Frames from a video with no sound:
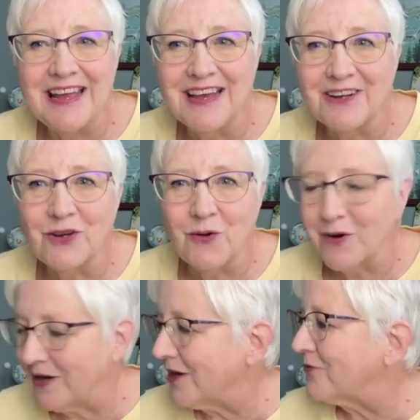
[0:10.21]
Hi, Ann
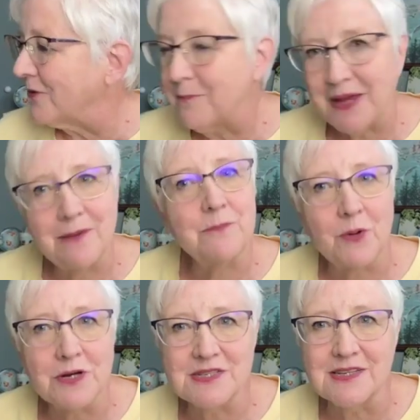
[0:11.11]
Cornick from Paint
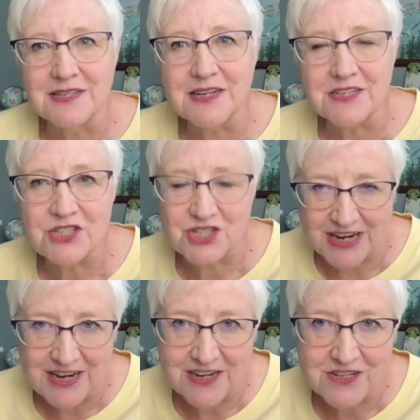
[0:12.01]
and Porcelain
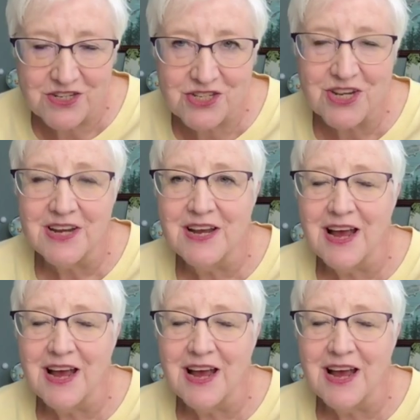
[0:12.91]
Exchange.